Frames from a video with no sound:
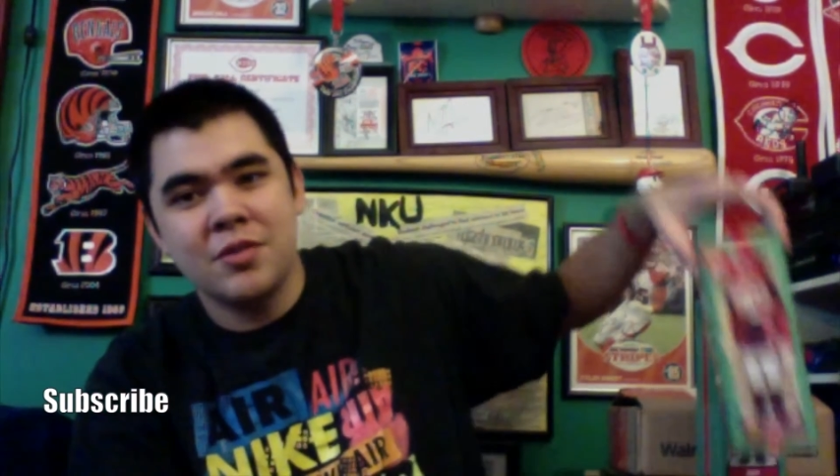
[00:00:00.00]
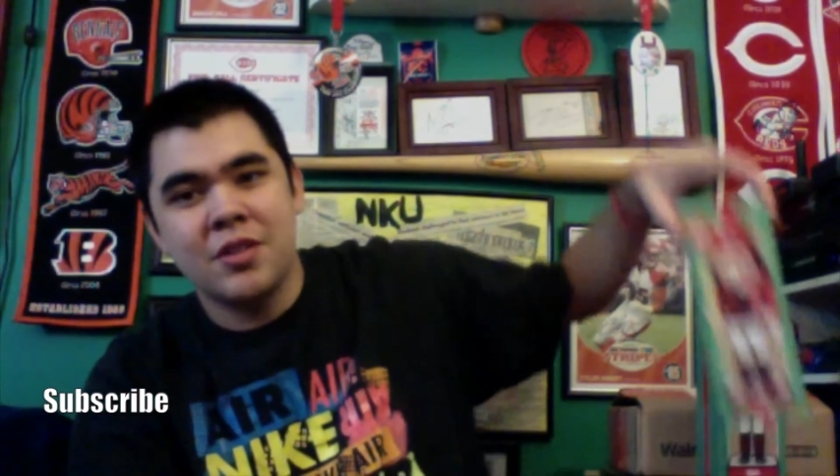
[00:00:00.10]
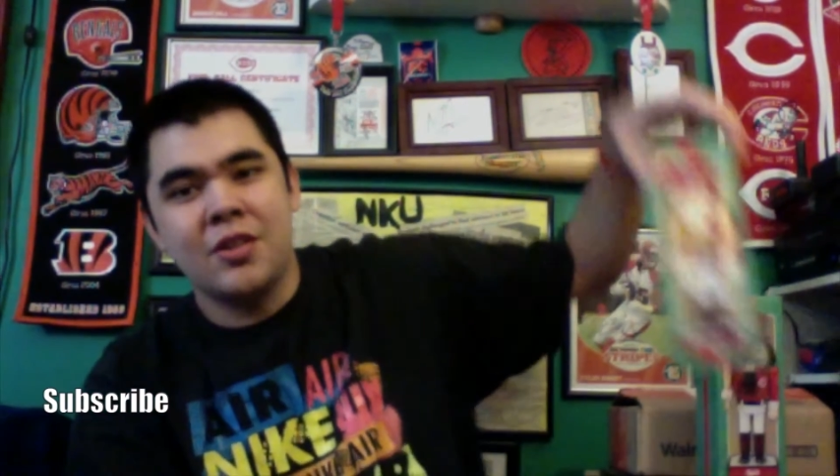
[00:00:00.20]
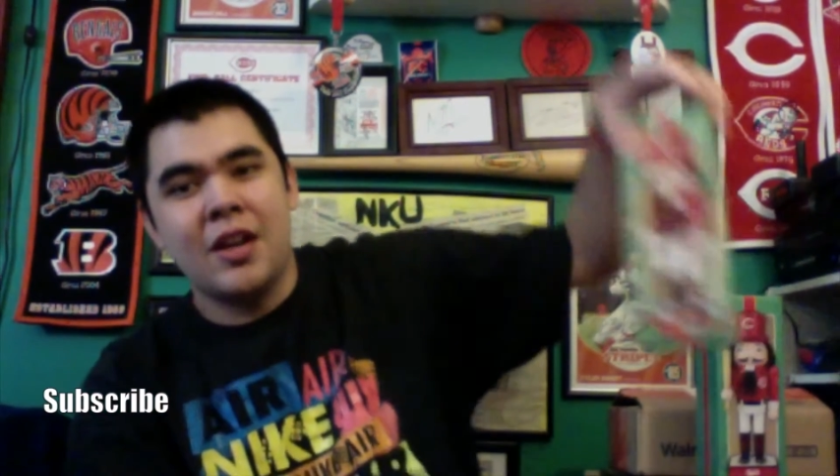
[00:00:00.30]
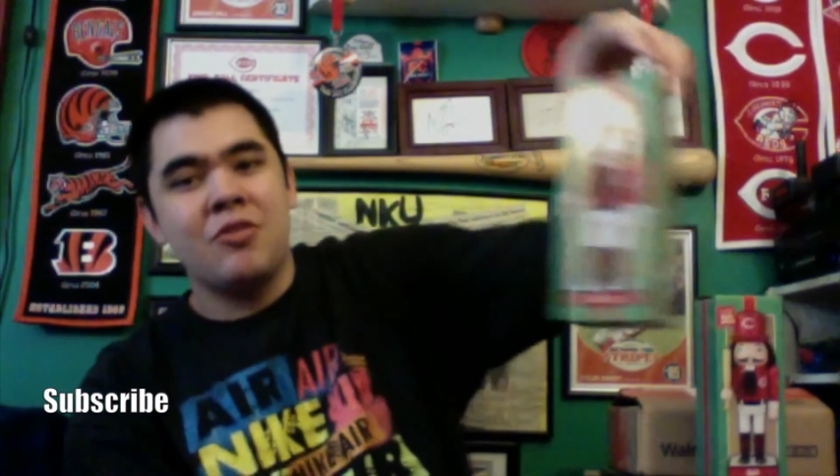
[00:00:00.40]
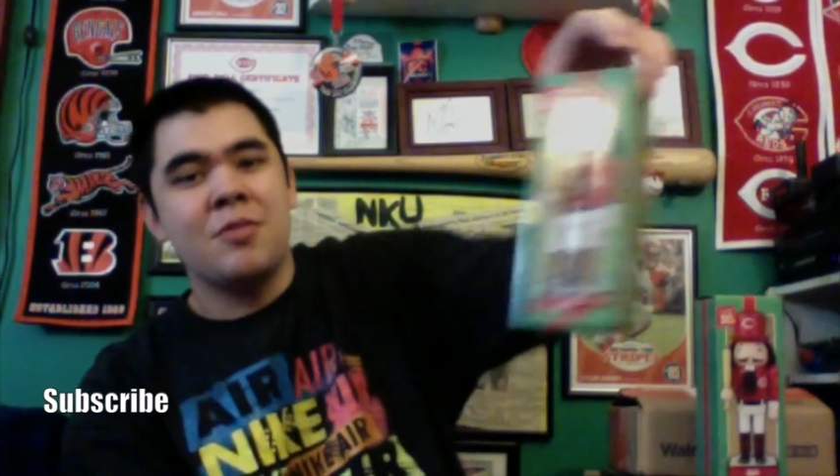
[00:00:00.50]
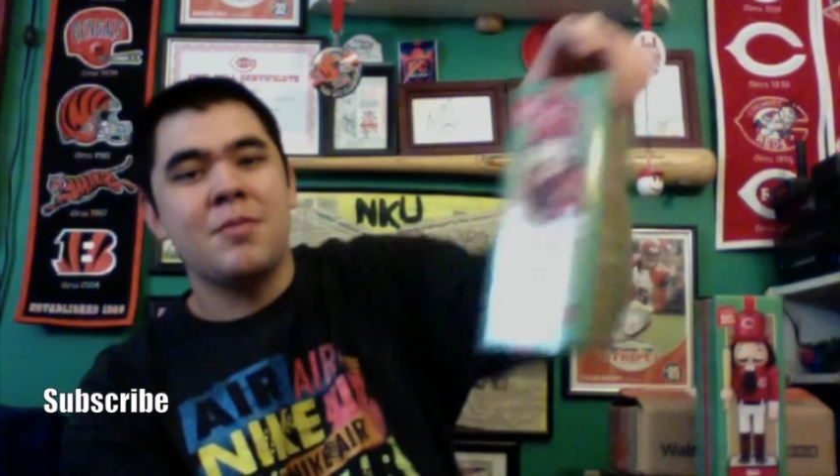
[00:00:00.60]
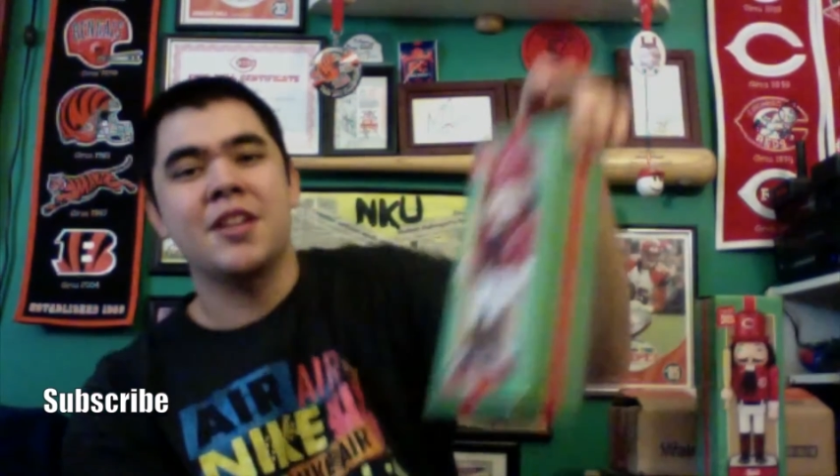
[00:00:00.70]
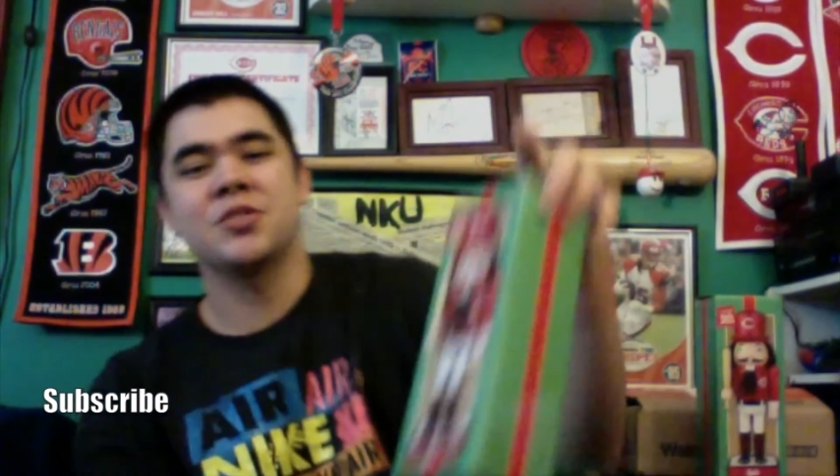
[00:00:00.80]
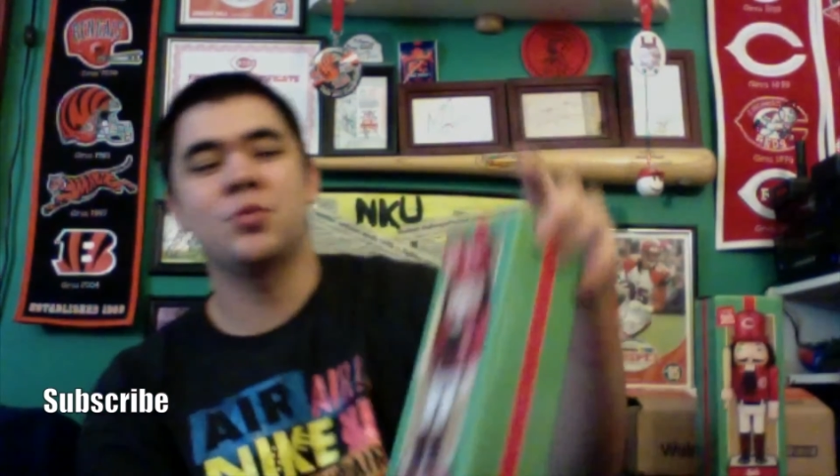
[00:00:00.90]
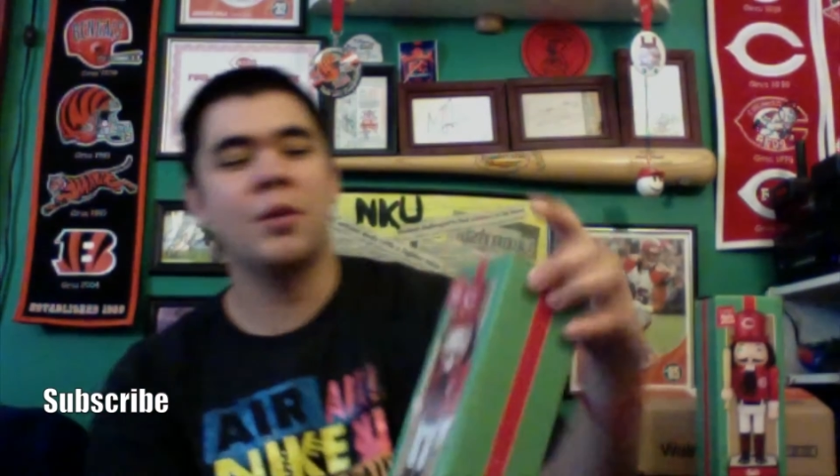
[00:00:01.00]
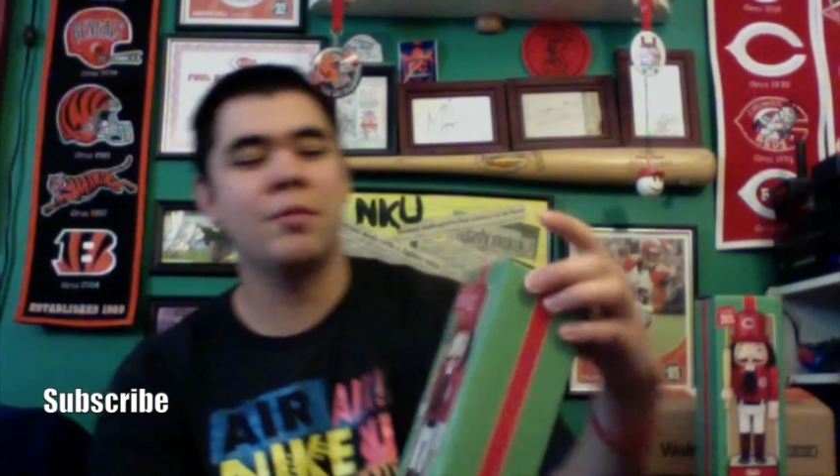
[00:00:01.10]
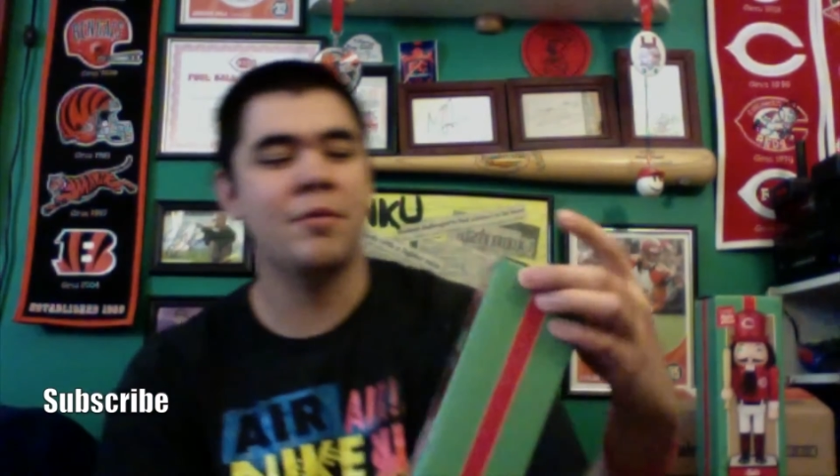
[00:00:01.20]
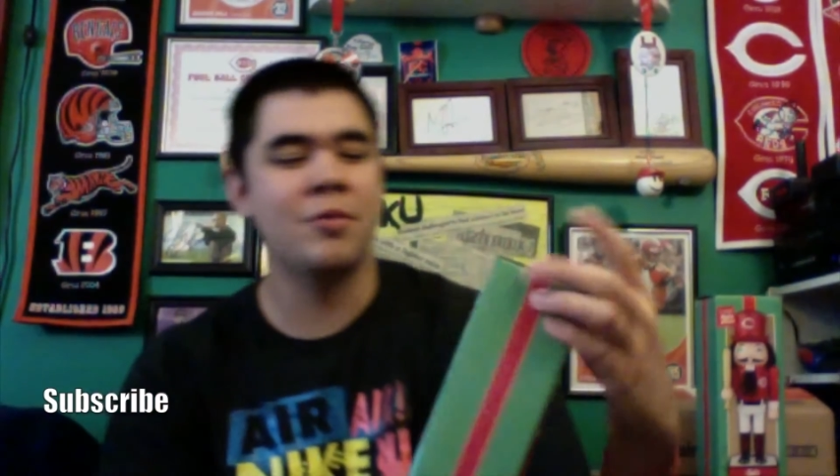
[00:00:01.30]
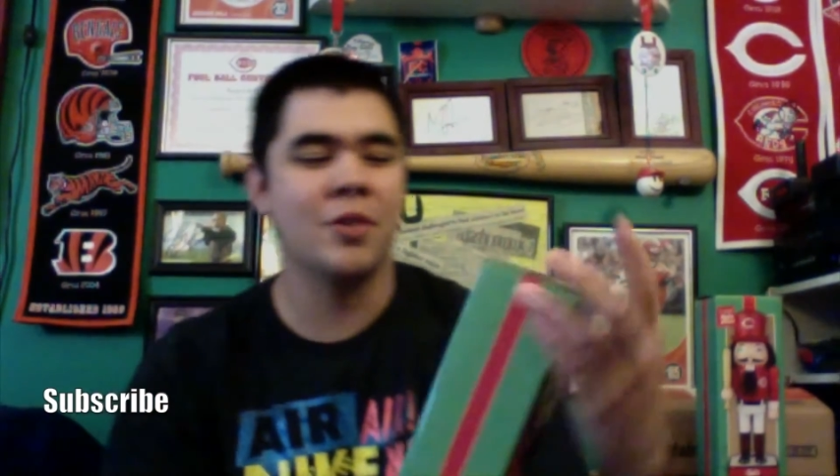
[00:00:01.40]
so I will unbox one of
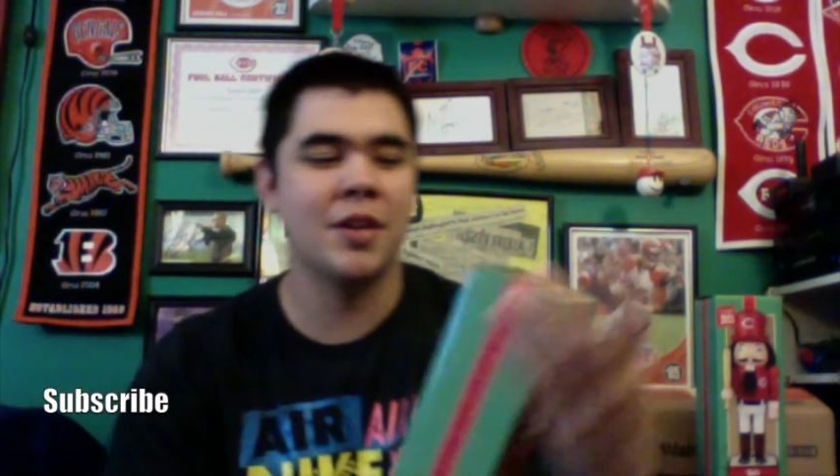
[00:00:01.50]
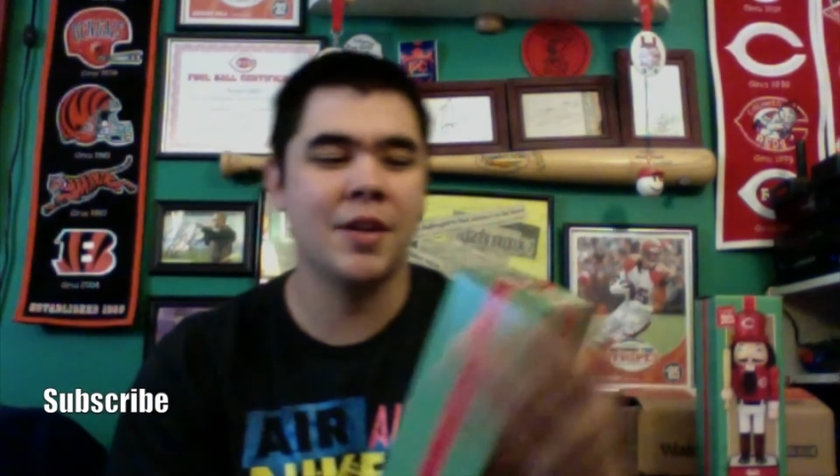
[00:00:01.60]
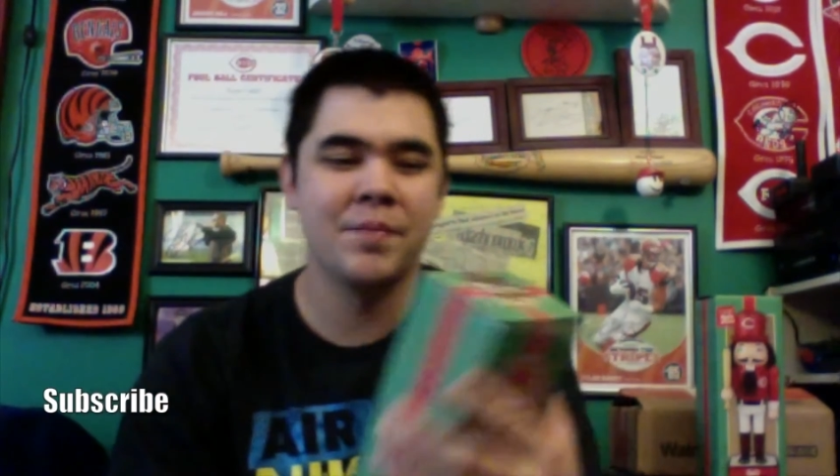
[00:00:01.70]
them for you.